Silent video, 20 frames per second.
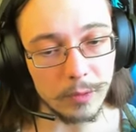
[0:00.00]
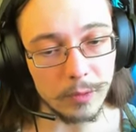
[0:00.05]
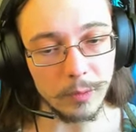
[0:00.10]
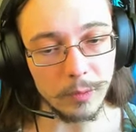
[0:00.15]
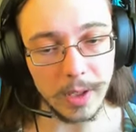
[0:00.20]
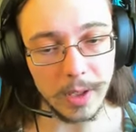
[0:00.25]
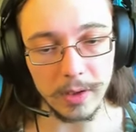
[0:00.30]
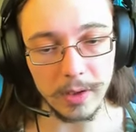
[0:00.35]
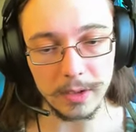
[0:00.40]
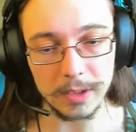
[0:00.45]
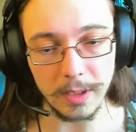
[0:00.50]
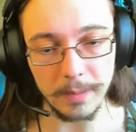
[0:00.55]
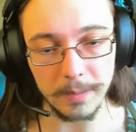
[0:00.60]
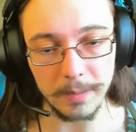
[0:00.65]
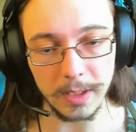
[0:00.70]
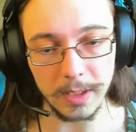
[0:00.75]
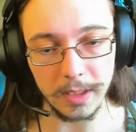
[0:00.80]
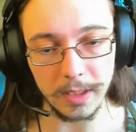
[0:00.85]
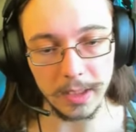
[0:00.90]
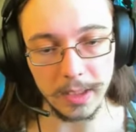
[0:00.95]
Wear
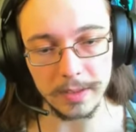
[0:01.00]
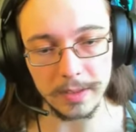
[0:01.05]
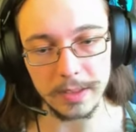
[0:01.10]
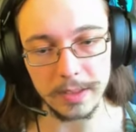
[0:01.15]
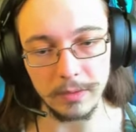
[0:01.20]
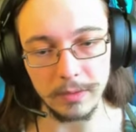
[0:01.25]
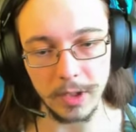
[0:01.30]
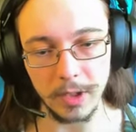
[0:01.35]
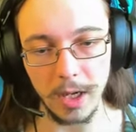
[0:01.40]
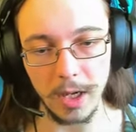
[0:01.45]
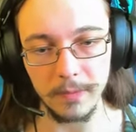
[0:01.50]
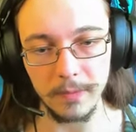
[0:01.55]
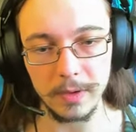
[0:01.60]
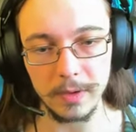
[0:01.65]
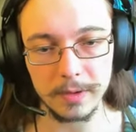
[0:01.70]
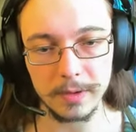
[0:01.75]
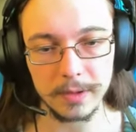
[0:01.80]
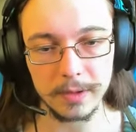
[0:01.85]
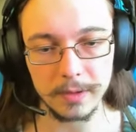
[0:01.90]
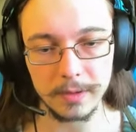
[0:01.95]
something that still
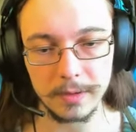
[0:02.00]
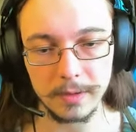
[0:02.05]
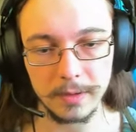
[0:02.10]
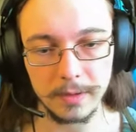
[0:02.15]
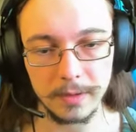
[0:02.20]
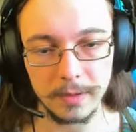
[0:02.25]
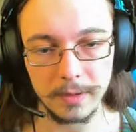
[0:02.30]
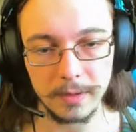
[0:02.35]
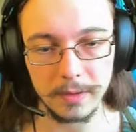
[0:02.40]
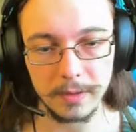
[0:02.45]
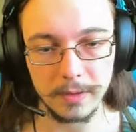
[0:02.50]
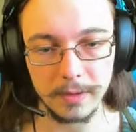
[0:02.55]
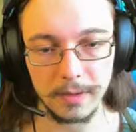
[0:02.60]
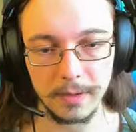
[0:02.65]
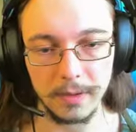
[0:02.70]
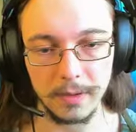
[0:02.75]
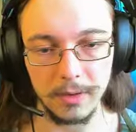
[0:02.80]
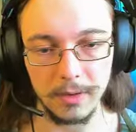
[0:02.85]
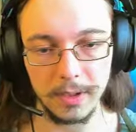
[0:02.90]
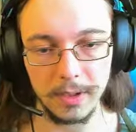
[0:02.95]
covers,
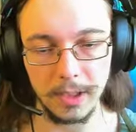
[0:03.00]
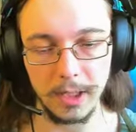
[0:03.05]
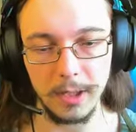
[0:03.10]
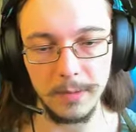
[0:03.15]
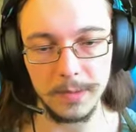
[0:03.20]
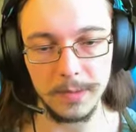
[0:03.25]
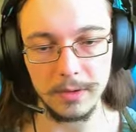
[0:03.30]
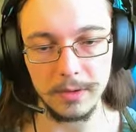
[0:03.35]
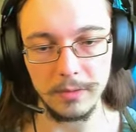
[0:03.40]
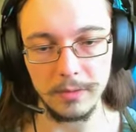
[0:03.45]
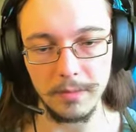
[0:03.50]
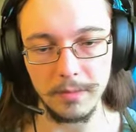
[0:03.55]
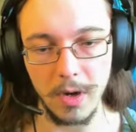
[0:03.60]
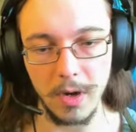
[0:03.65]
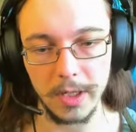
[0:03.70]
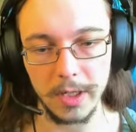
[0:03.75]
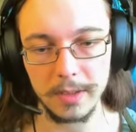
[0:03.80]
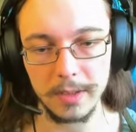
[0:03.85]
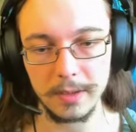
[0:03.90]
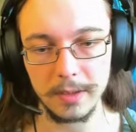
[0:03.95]
you know, that keeps you
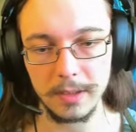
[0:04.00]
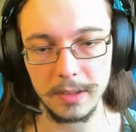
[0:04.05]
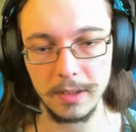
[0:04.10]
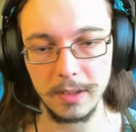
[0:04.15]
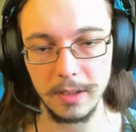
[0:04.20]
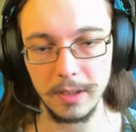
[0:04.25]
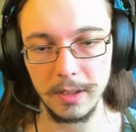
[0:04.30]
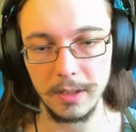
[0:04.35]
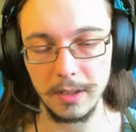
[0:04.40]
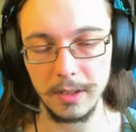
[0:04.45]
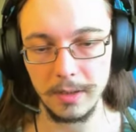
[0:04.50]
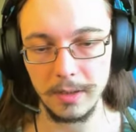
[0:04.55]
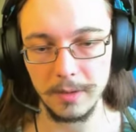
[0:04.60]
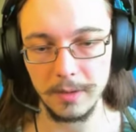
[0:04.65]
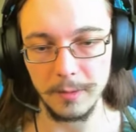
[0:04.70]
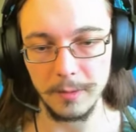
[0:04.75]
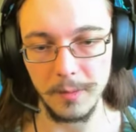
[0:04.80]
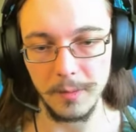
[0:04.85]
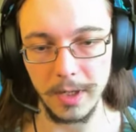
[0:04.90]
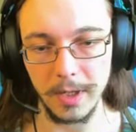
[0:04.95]
modest,
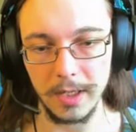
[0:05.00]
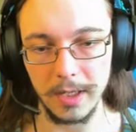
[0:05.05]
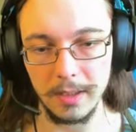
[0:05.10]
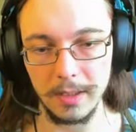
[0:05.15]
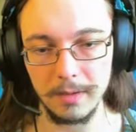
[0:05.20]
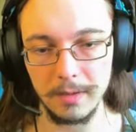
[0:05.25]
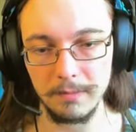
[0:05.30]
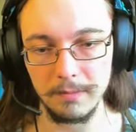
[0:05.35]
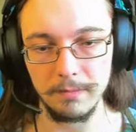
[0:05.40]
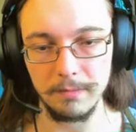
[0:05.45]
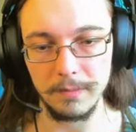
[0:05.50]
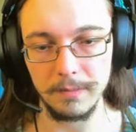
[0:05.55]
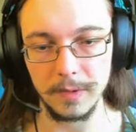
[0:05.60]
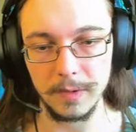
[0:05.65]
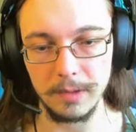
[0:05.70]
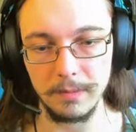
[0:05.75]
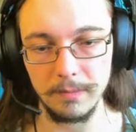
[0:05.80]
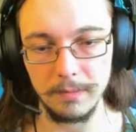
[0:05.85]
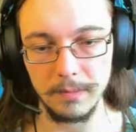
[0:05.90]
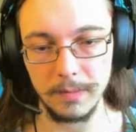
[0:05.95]
but
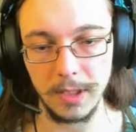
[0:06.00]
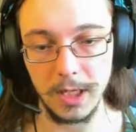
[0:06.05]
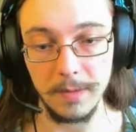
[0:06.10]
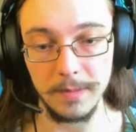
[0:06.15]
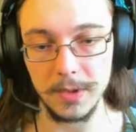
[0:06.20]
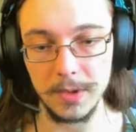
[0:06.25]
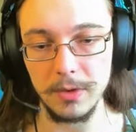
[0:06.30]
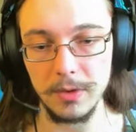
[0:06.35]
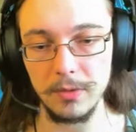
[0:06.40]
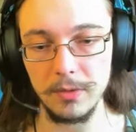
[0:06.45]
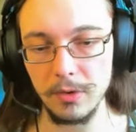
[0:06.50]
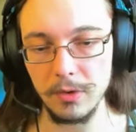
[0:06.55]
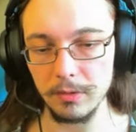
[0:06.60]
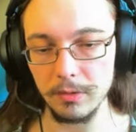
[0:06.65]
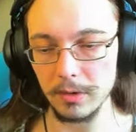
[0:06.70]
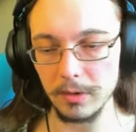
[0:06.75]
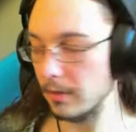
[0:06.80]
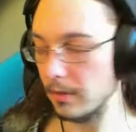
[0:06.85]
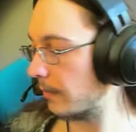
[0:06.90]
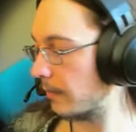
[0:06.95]
keeps you
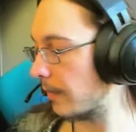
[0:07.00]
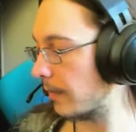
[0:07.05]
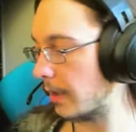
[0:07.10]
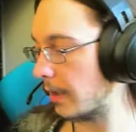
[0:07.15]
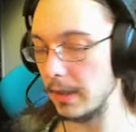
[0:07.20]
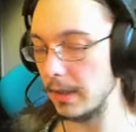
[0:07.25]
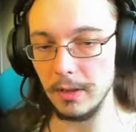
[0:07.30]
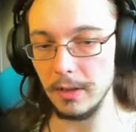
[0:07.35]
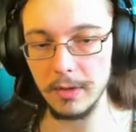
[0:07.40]
cool, right?